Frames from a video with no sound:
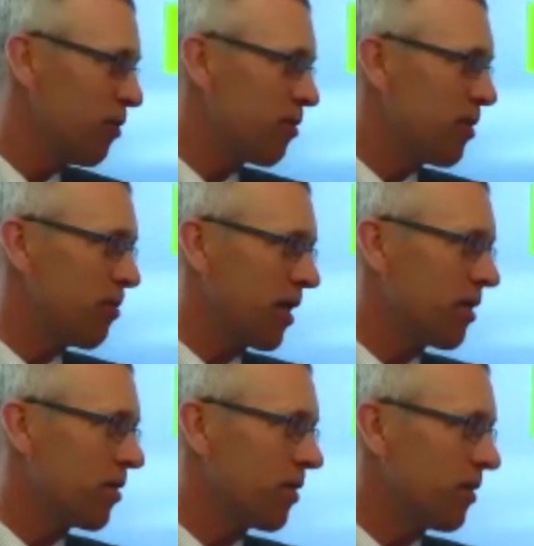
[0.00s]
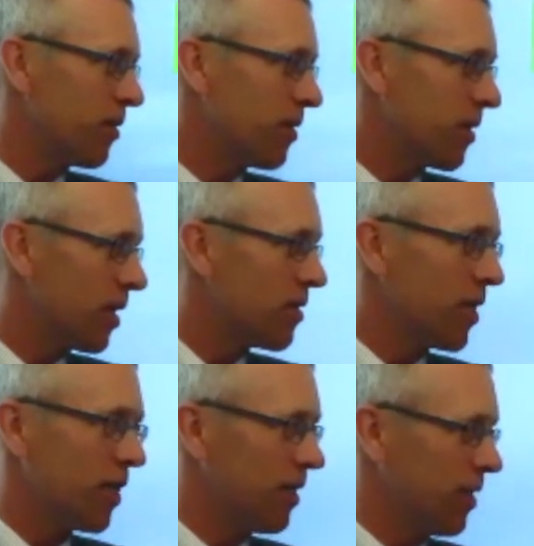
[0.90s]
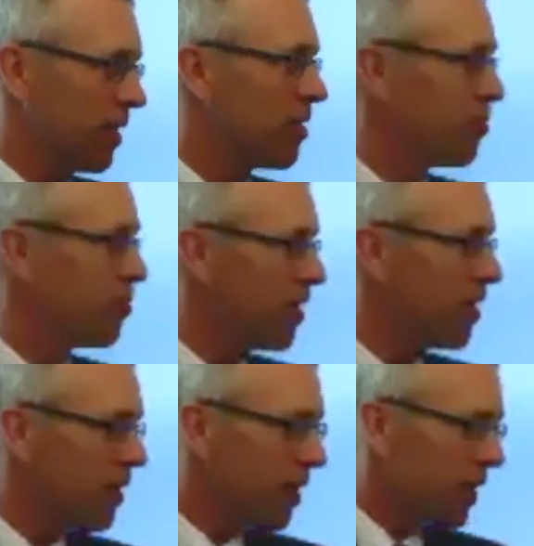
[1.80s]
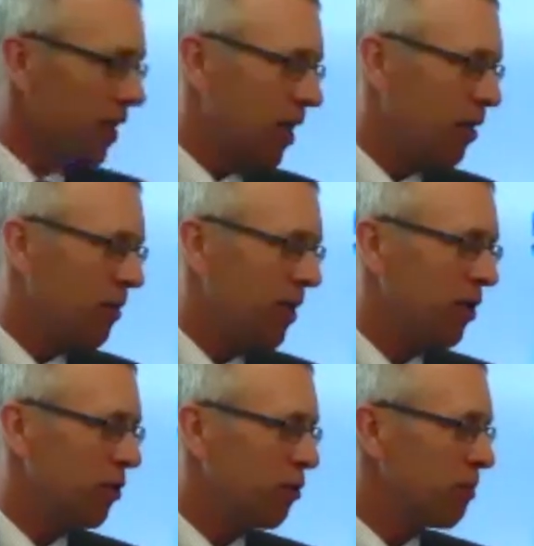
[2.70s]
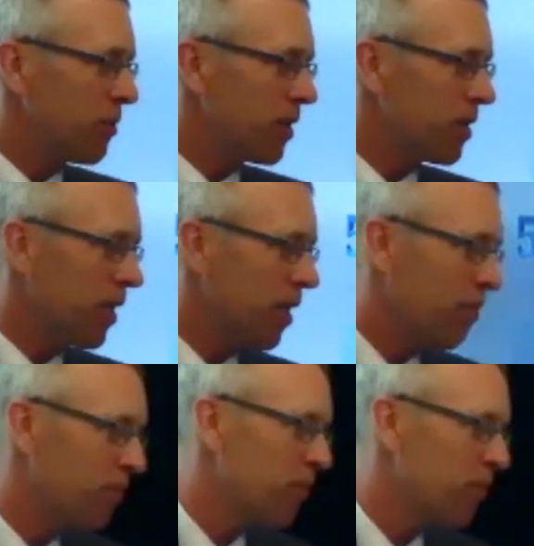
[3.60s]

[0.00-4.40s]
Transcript: what Spin Master has done in spades. Another group that,